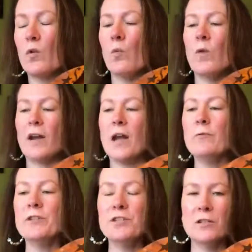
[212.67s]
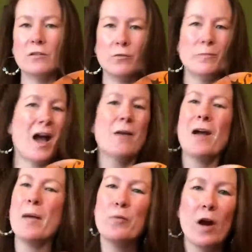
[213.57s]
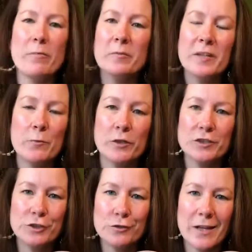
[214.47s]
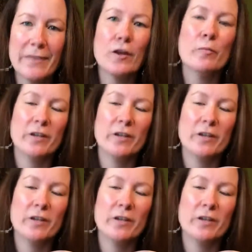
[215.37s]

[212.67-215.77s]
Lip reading: what I would do, I probably wouldn't do that though,